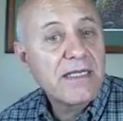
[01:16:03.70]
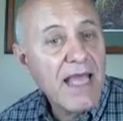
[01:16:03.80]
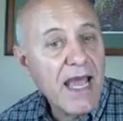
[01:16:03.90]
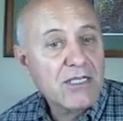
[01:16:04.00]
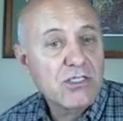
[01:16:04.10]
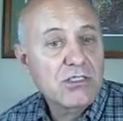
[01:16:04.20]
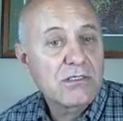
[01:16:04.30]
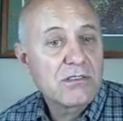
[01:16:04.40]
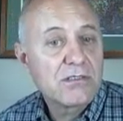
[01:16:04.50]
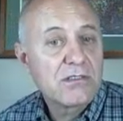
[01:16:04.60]

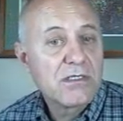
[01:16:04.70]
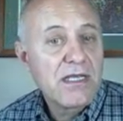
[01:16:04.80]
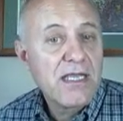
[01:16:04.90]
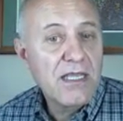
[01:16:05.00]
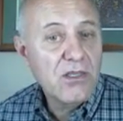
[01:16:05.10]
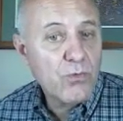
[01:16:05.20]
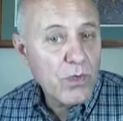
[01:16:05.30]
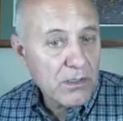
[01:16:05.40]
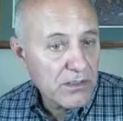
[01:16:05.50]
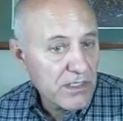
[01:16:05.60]
Kadesh, in the
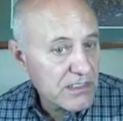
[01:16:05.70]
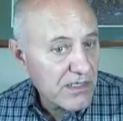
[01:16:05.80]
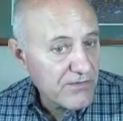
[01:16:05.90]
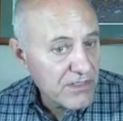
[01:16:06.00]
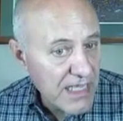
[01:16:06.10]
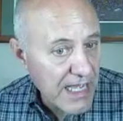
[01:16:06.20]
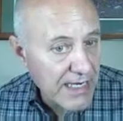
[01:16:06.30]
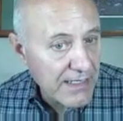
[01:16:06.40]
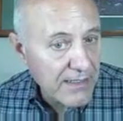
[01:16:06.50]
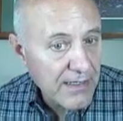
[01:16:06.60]
wilderness of
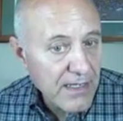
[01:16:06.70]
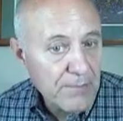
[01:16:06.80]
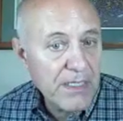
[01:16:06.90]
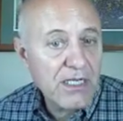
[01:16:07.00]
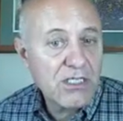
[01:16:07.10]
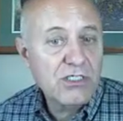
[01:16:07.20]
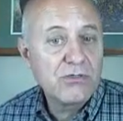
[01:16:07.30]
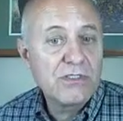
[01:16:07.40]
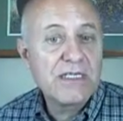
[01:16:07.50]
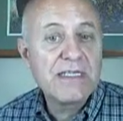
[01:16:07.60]
Zin, because
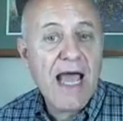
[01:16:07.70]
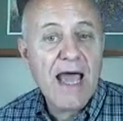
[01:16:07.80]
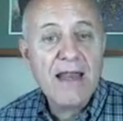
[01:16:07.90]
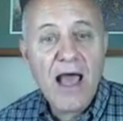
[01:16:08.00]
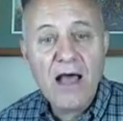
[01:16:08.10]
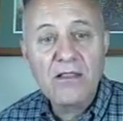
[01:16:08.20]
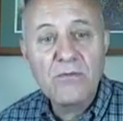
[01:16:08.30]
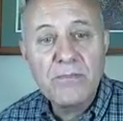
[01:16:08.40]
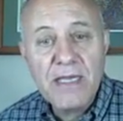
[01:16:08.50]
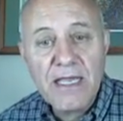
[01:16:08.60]
you did not
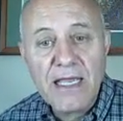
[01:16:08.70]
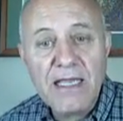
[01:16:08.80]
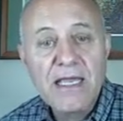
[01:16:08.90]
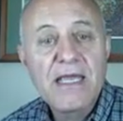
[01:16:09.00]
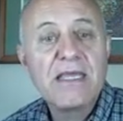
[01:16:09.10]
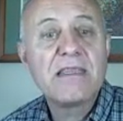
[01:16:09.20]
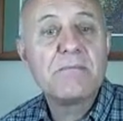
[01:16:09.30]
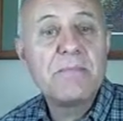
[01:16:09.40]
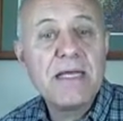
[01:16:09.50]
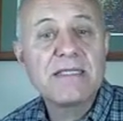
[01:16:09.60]
hallow me in
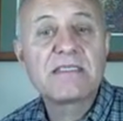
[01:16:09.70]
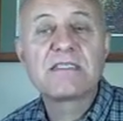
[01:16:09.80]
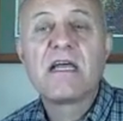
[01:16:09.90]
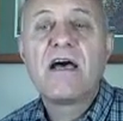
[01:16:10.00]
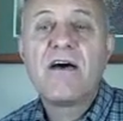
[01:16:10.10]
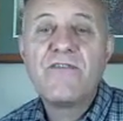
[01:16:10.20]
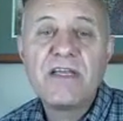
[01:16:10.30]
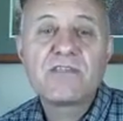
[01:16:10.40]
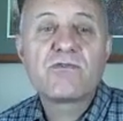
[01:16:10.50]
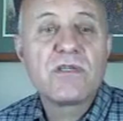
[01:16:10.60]
the midst of
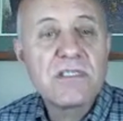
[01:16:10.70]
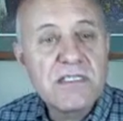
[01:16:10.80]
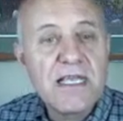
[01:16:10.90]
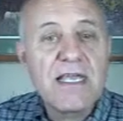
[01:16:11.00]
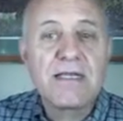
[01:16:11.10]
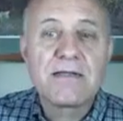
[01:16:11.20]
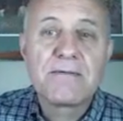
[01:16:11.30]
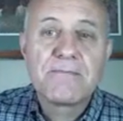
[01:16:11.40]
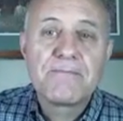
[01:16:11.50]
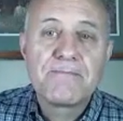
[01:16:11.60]
Israel's seed.